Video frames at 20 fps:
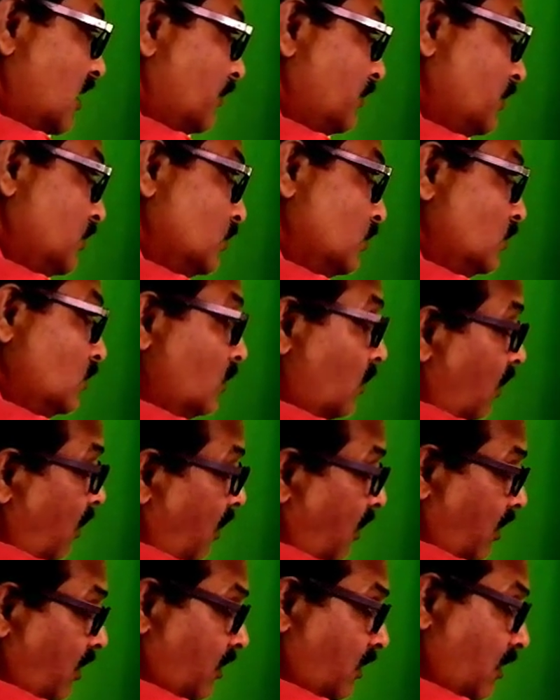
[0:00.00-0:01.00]
of 2
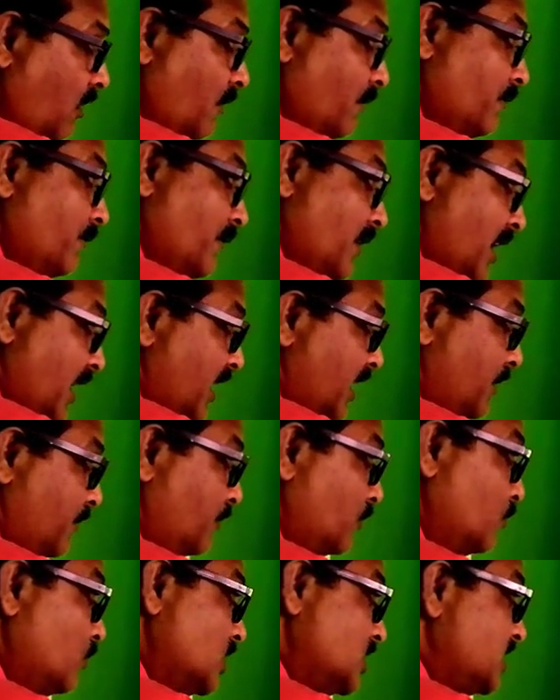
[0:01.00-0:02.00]
or of
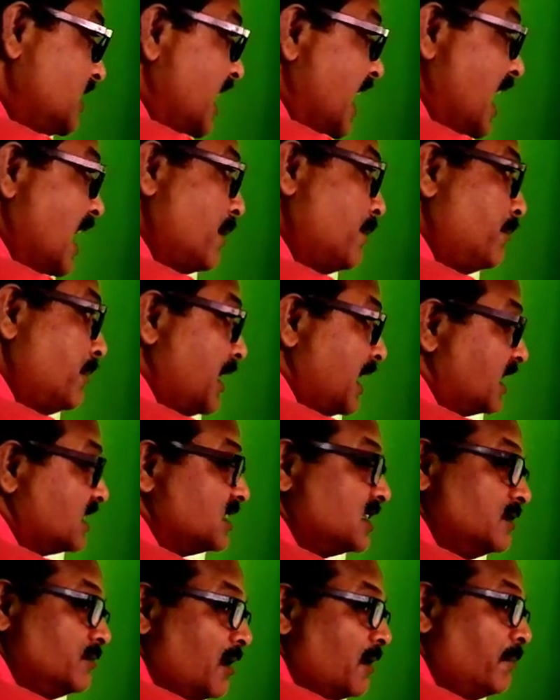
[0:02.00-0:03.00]
5, which has
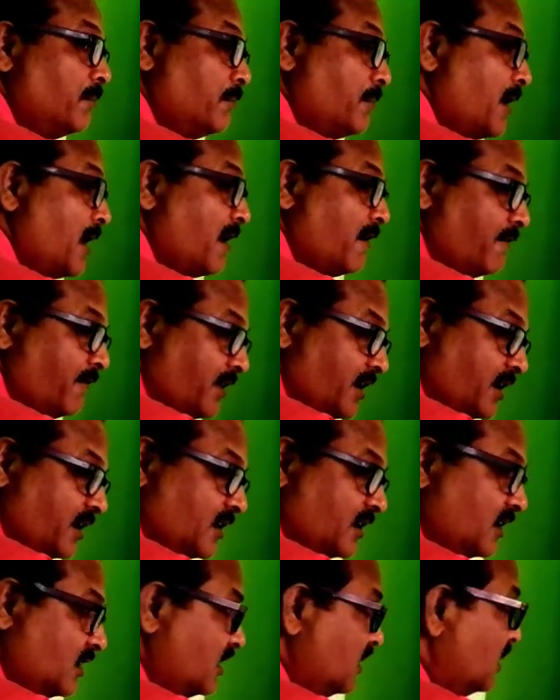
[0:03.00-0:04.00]
maximum
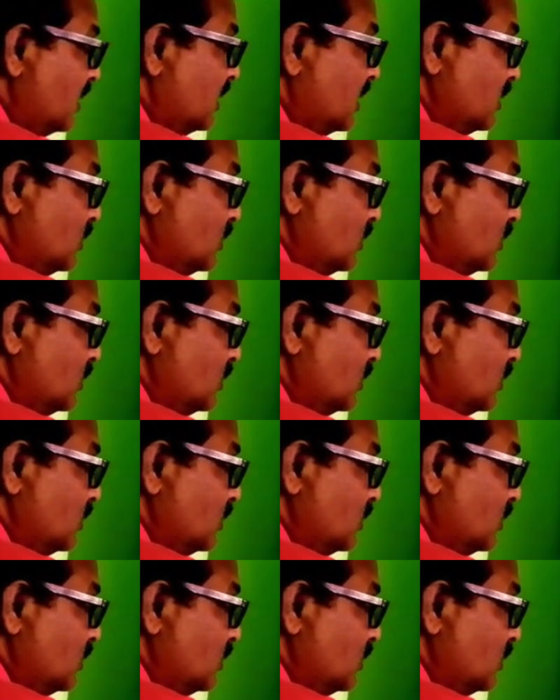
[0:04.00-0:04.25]
power.